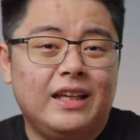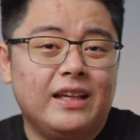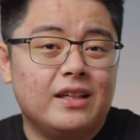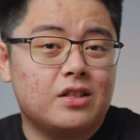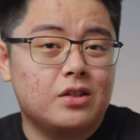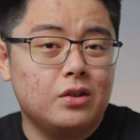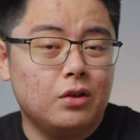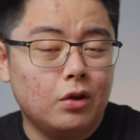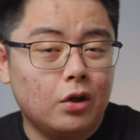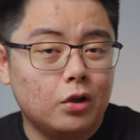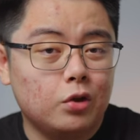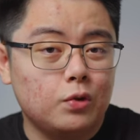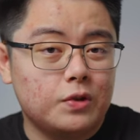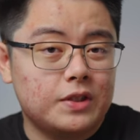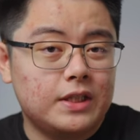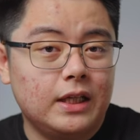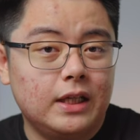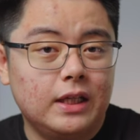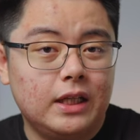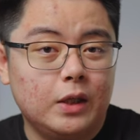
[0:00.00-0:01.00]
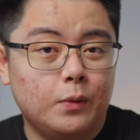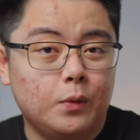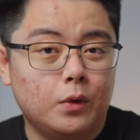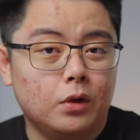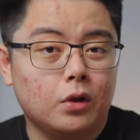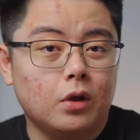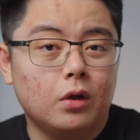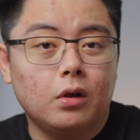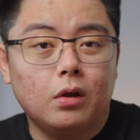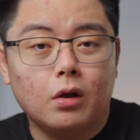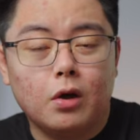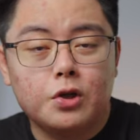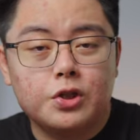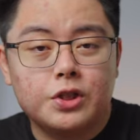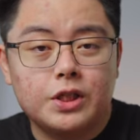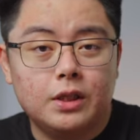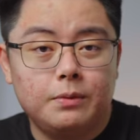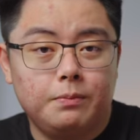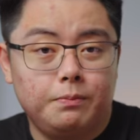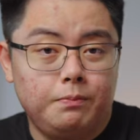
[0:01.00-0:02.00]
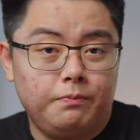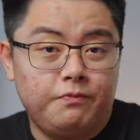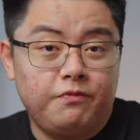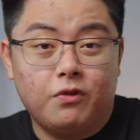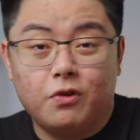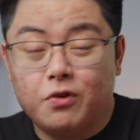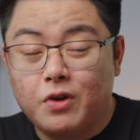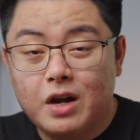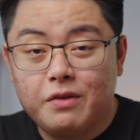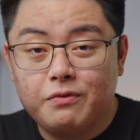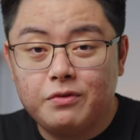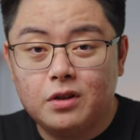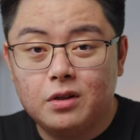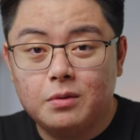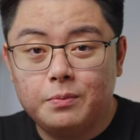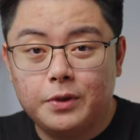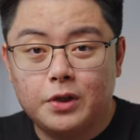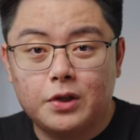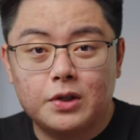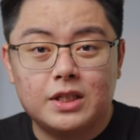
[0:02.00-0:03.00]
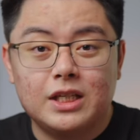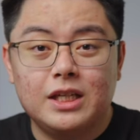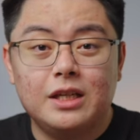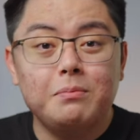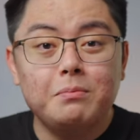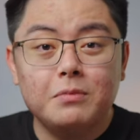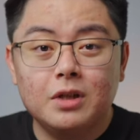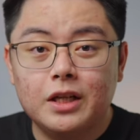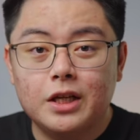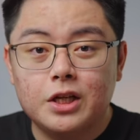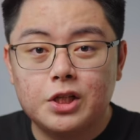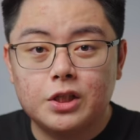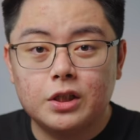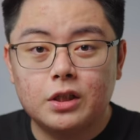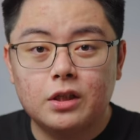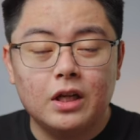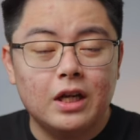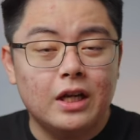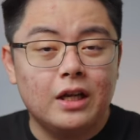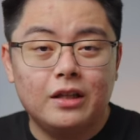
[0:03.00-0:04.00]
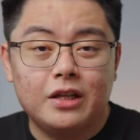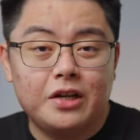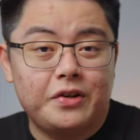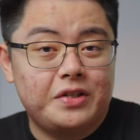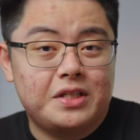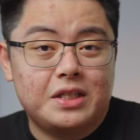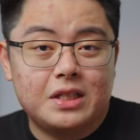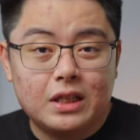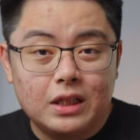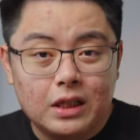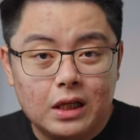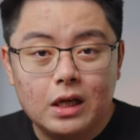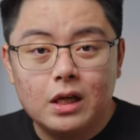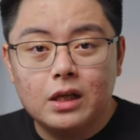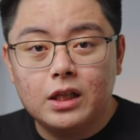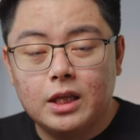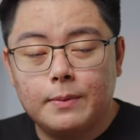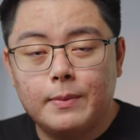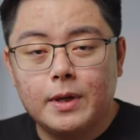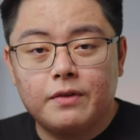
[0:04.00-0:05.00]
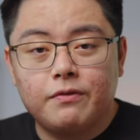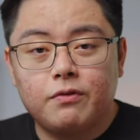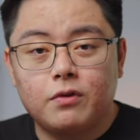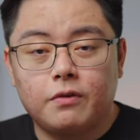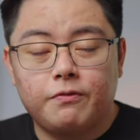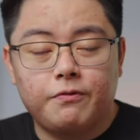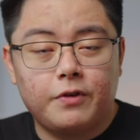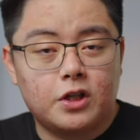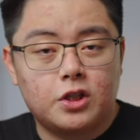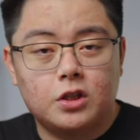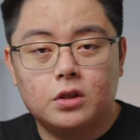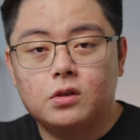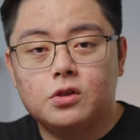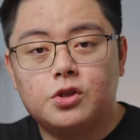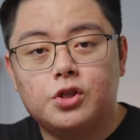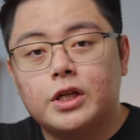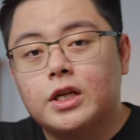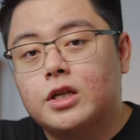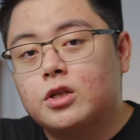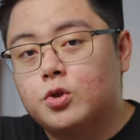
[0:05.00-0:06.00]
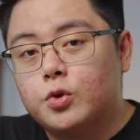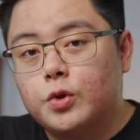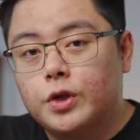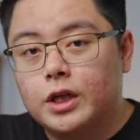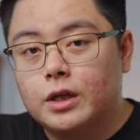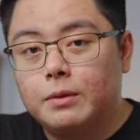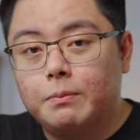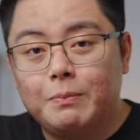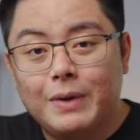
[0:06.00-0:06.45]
that's not to say they will not launch it forever, because in Malaysia, there is clear demand for fractional shares trading